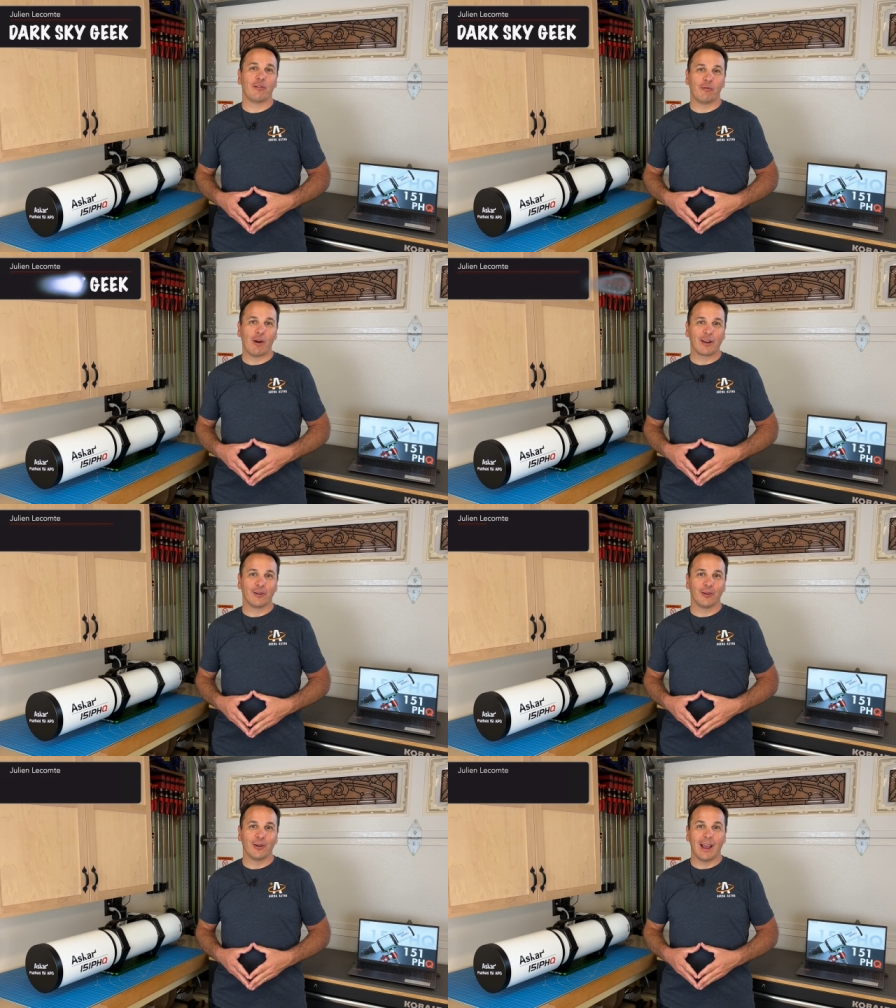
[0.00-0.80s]

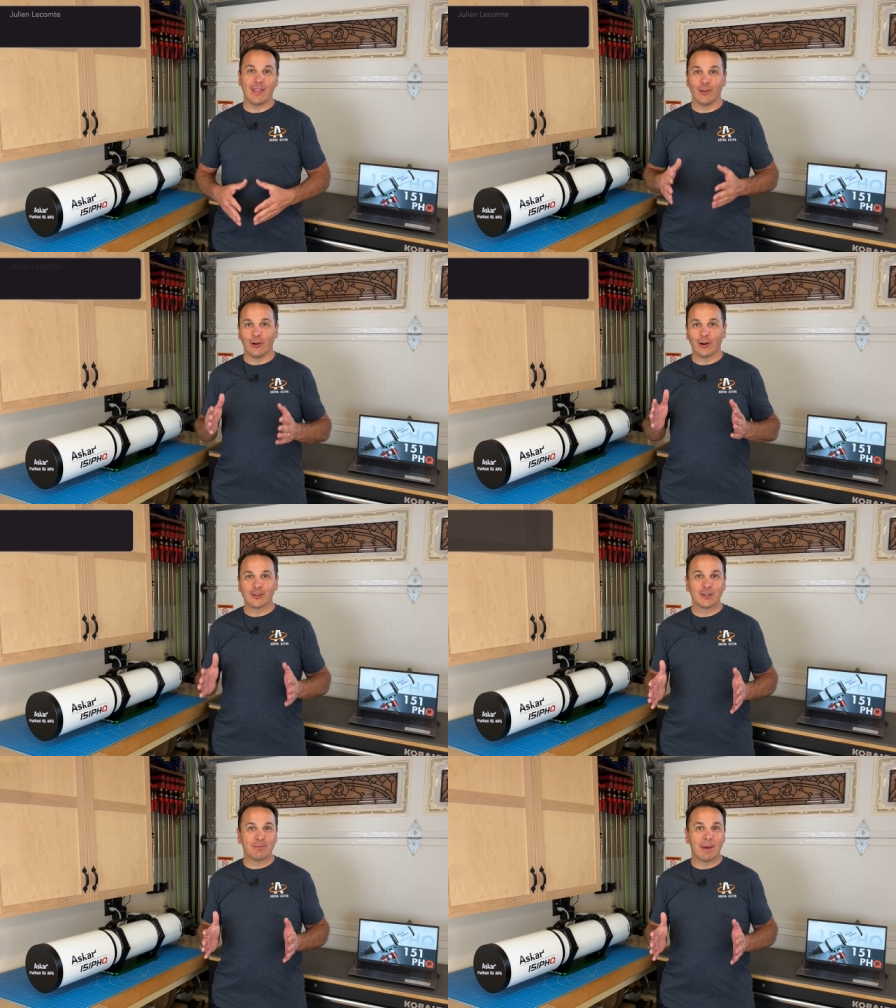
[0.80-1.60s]
refractor and the
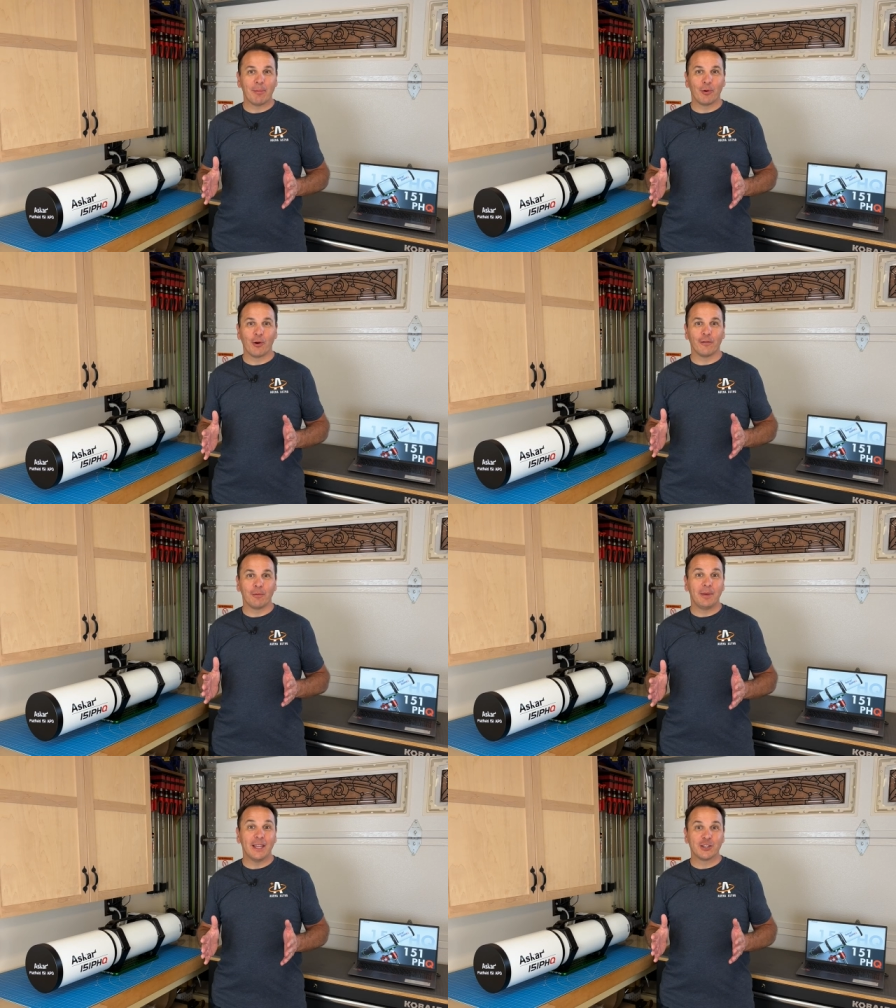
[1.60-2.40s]
largest member of the
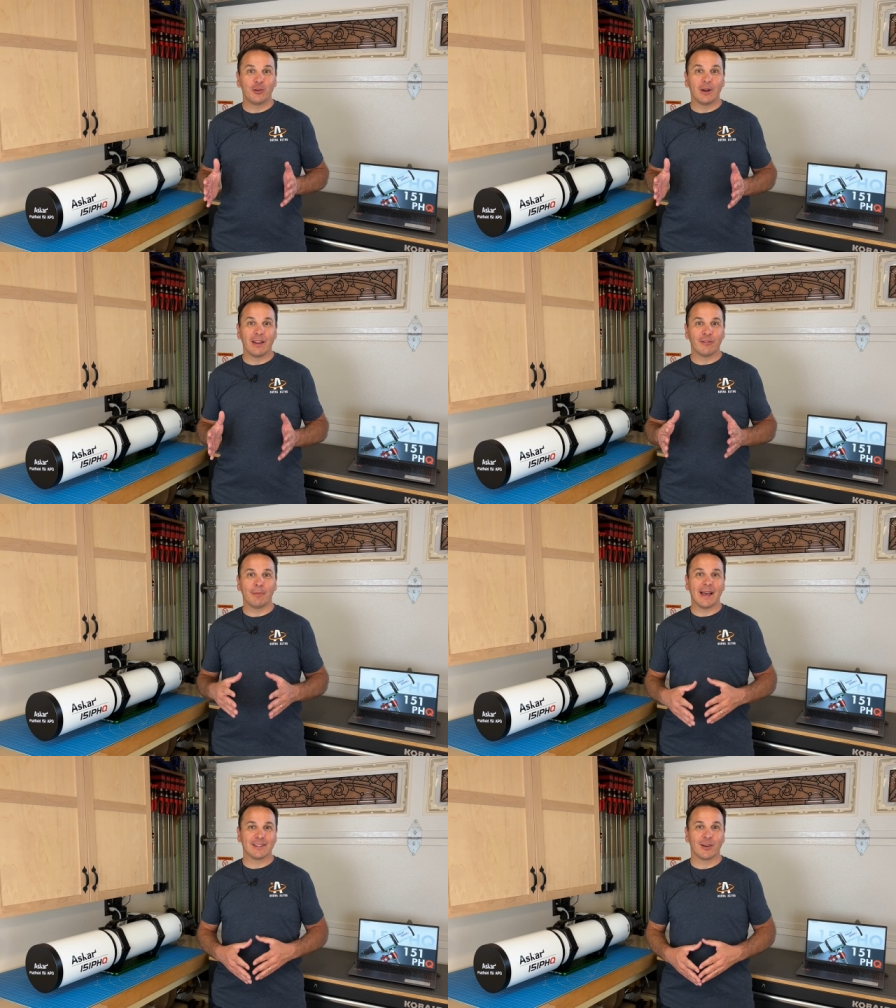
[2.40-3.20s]
PHQ line
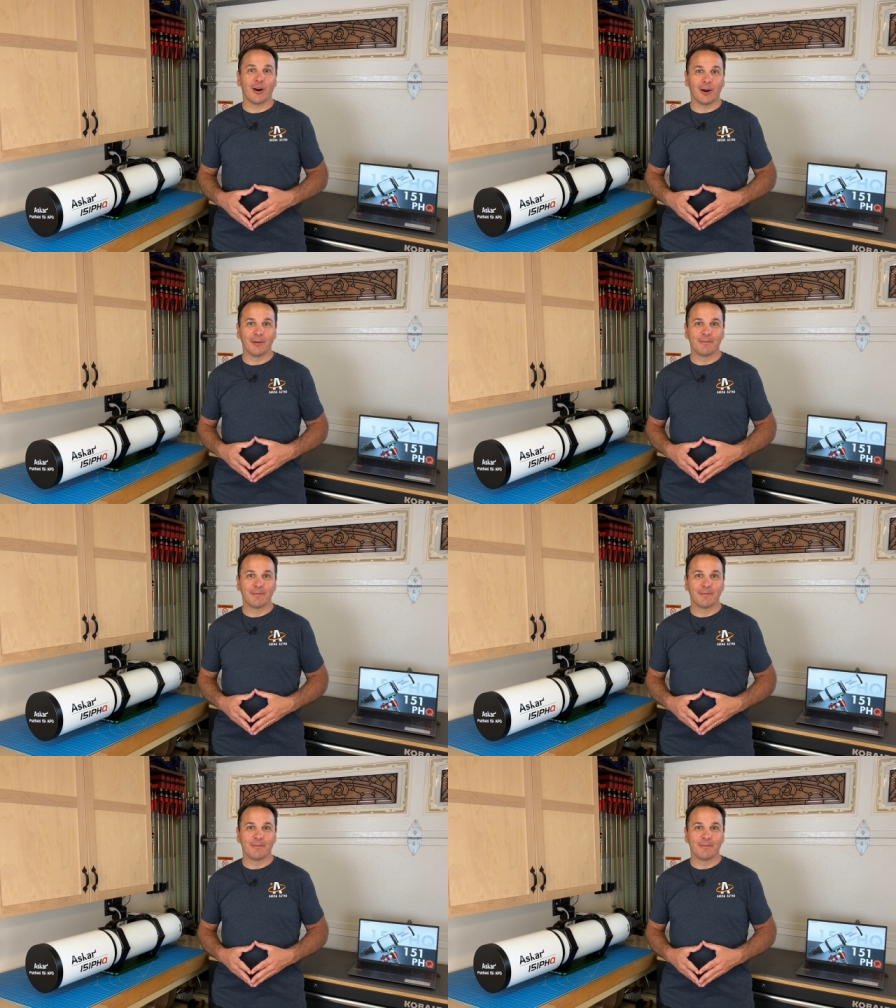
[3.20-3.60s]
from Askar.